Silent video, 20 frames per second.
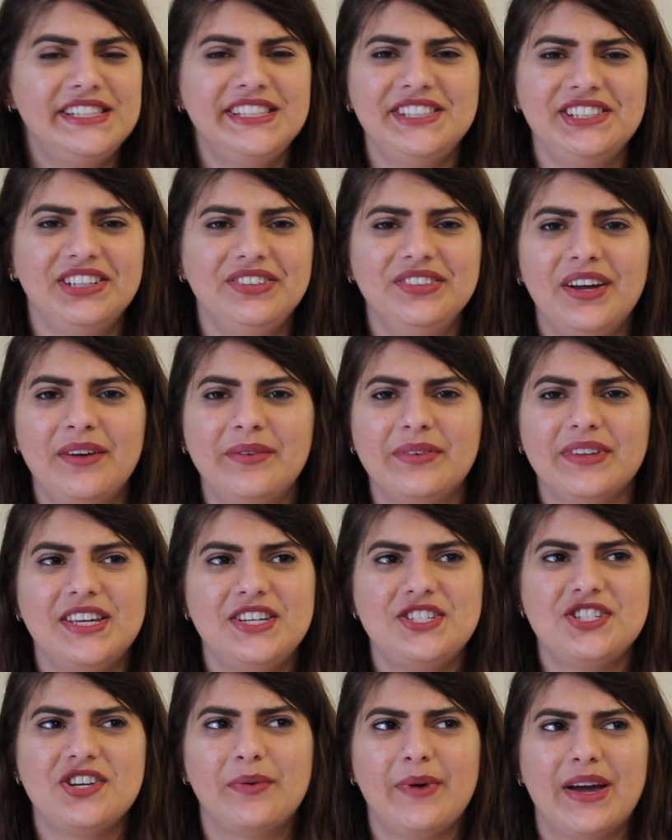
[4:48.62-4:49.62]
Still not
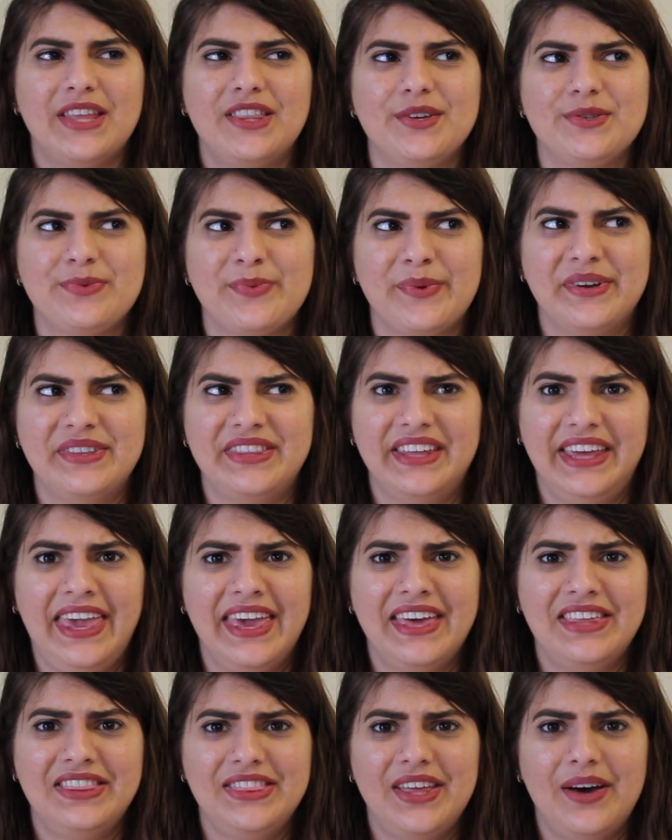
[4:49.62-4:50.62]
really sure why those were in the
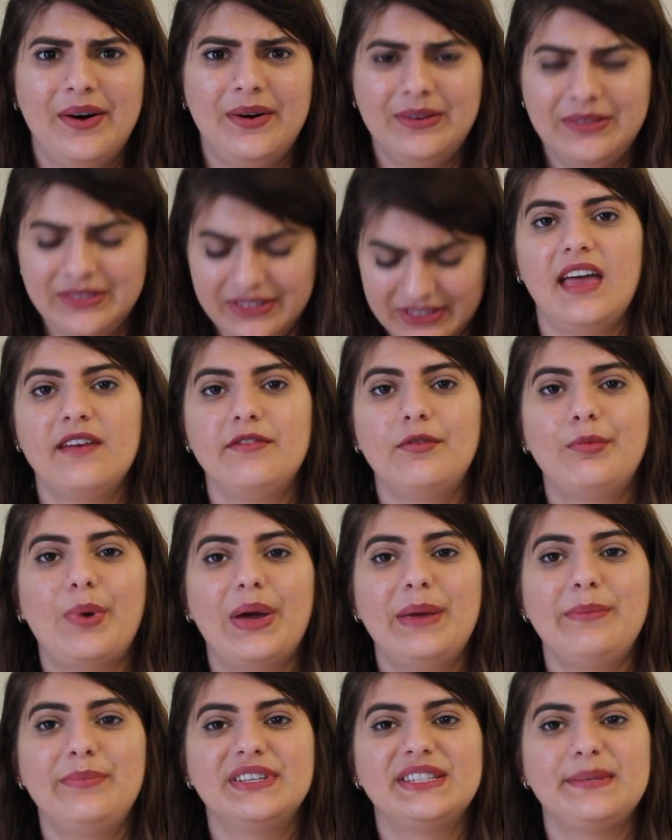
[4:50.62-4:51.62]
kit though. I have a
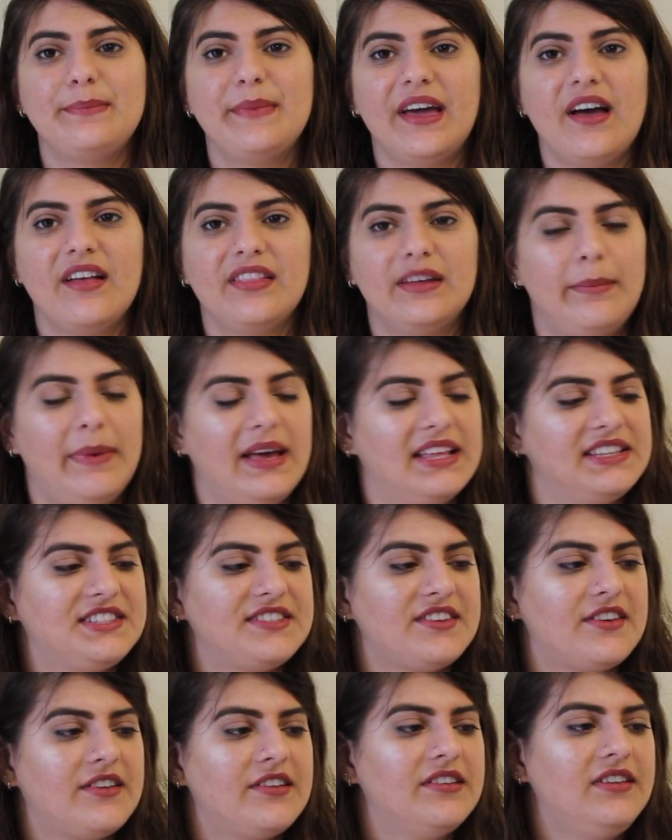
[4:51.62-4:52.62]
white Prismacolor
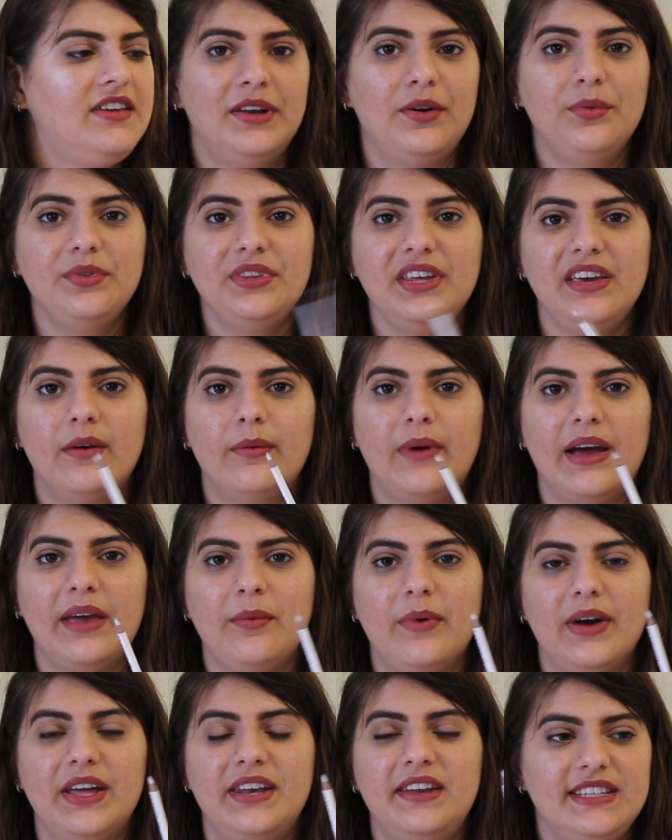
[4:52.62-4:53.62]
pencil, and only a
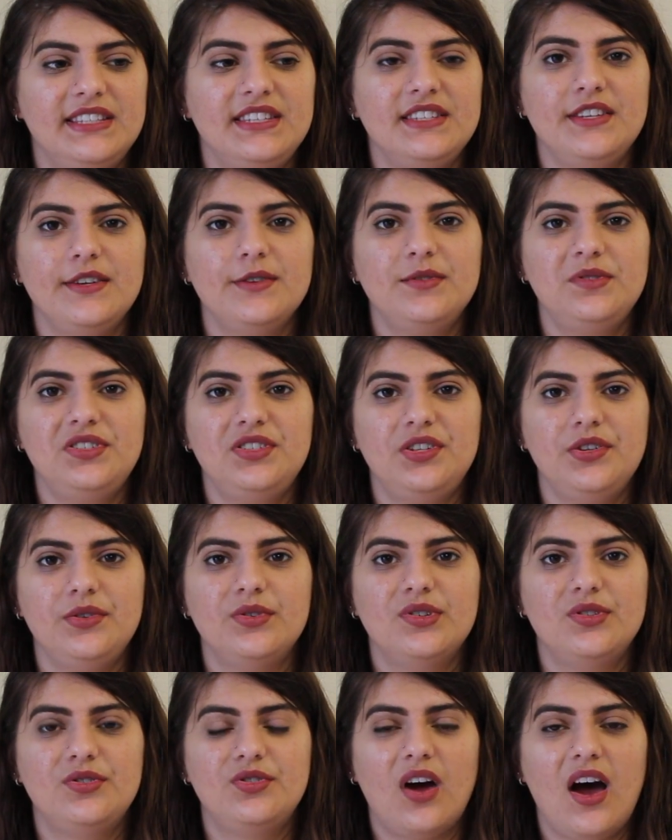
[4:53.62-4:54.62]
white one. This is used
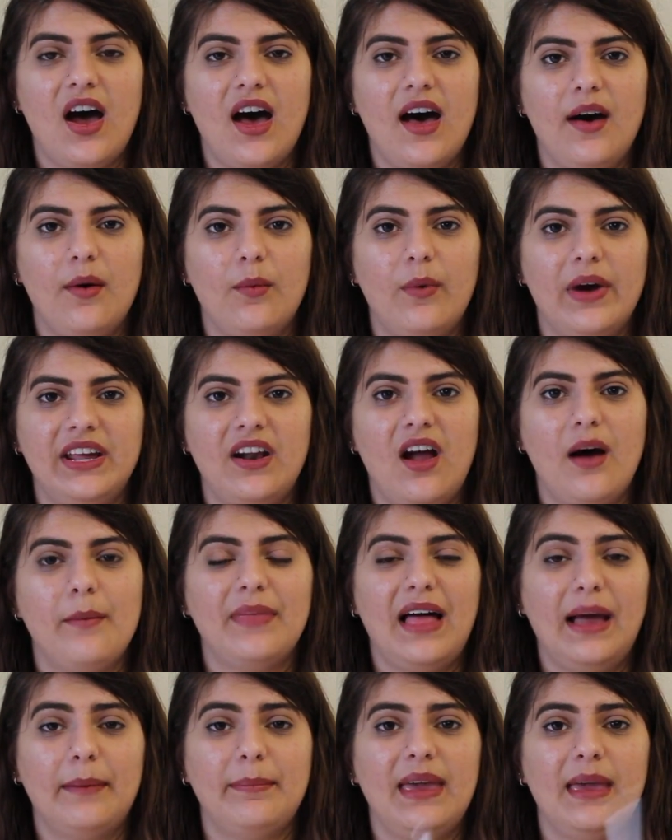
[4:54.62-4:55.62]
to draw white on
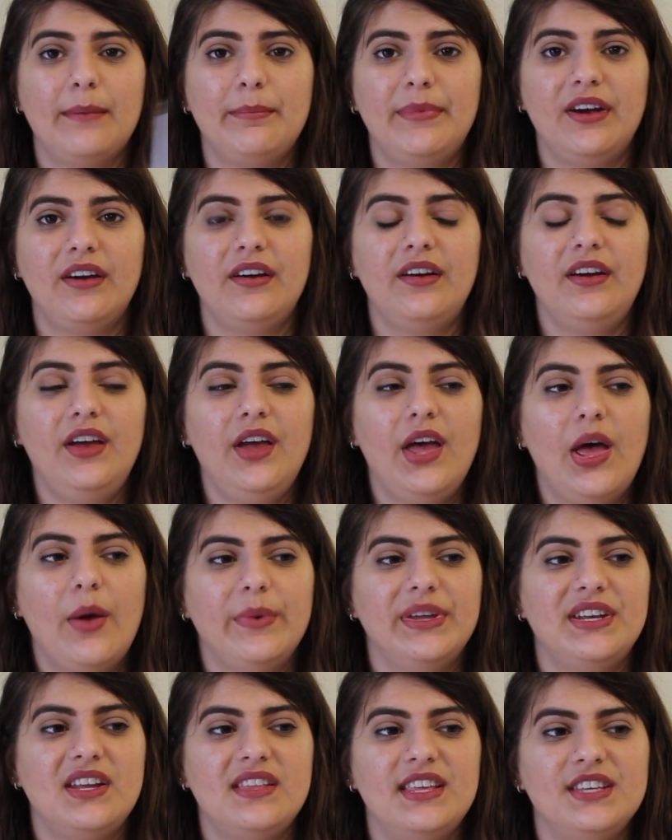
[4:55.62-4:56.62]
black paper.
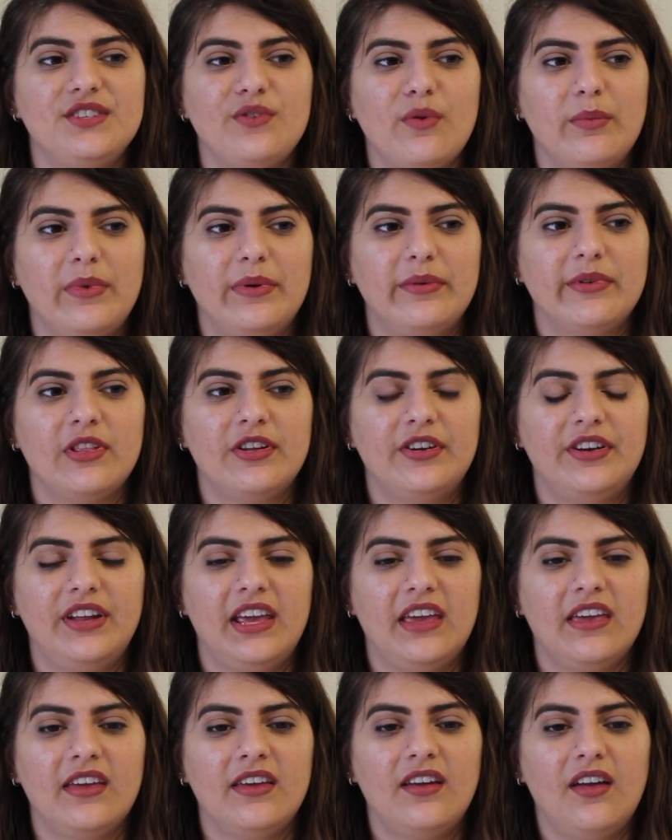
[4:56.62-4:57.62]
We did this when we were
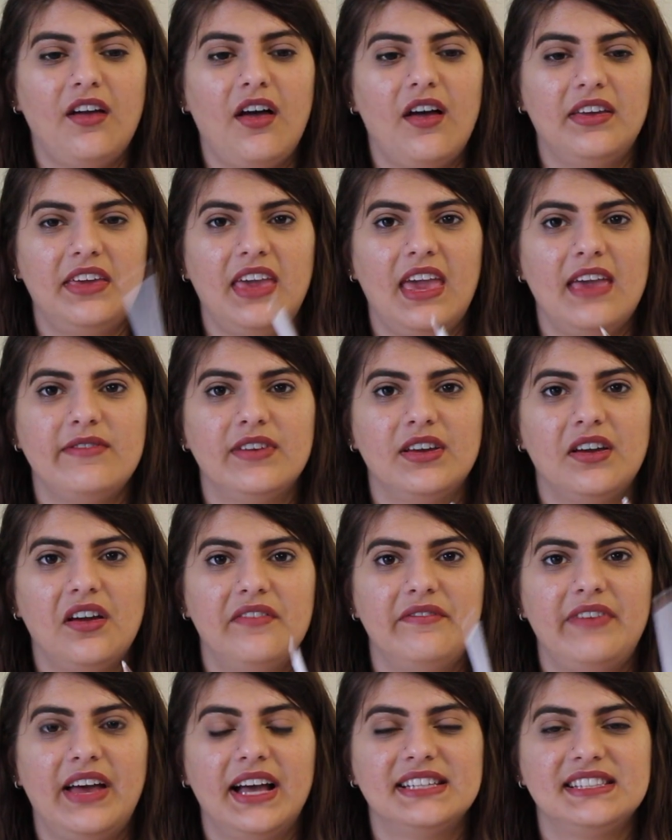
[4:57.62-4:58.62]
learning concave and
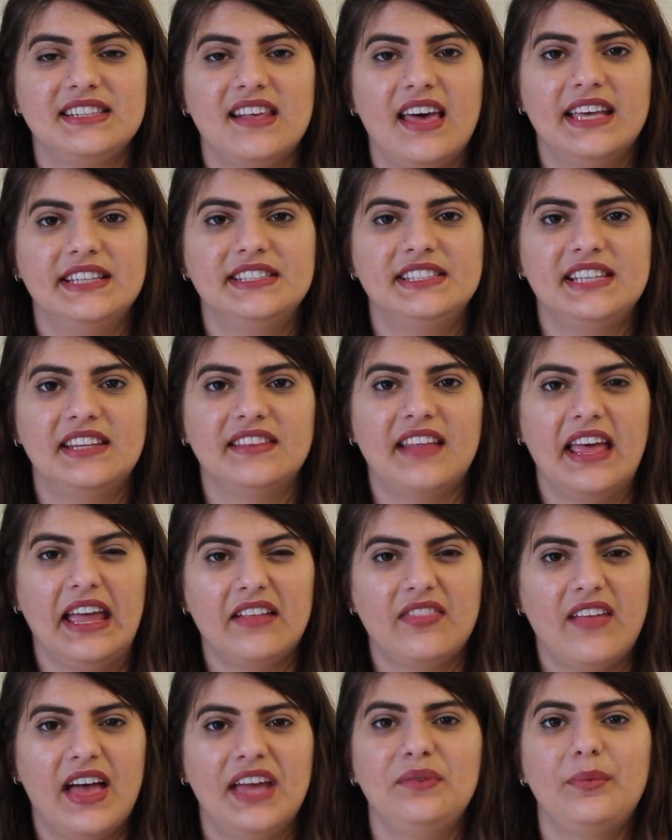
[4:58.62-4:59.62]
convex lines and
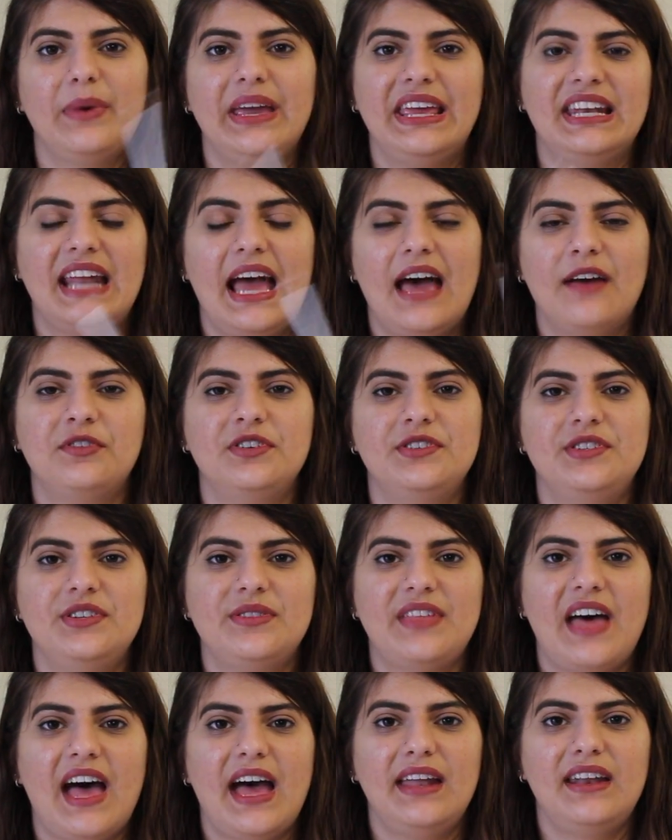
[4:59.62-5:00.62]
like line weight and how to do
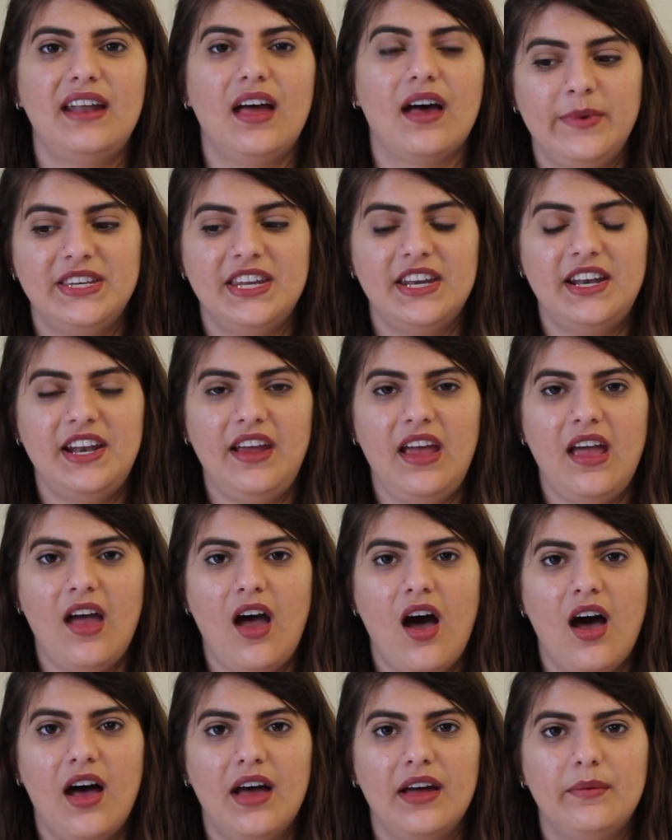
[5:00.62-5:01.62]
that. We did it
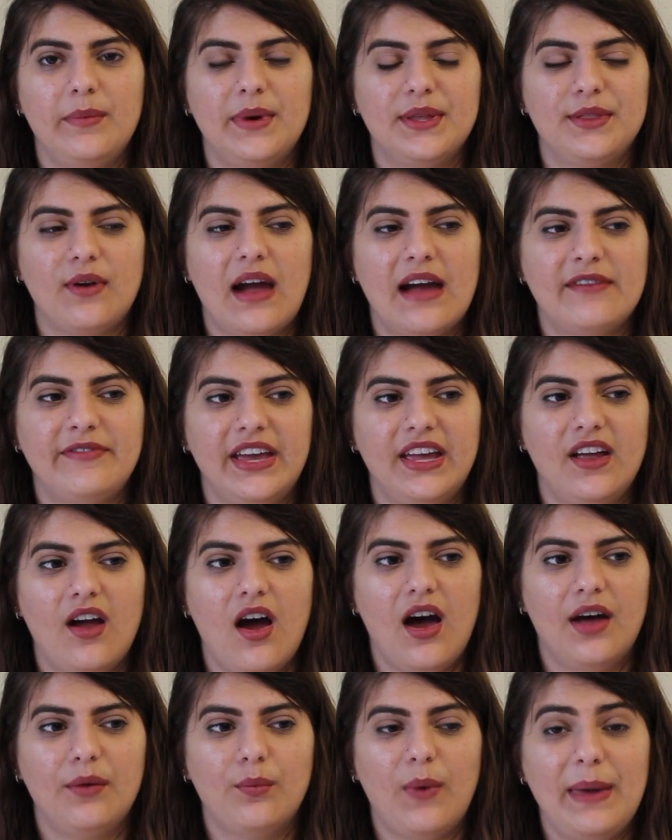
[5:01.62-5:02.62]
with graphite
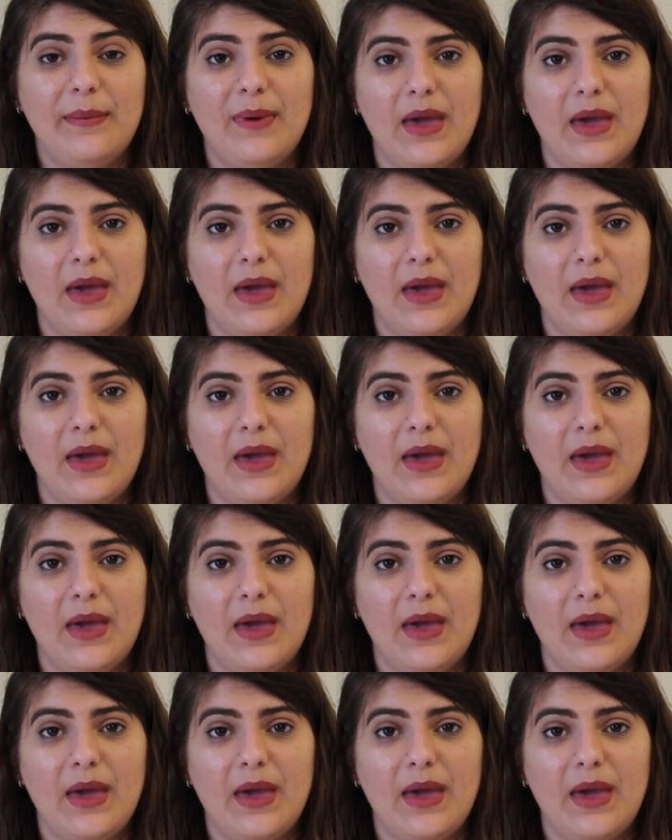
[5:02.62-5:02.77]
on white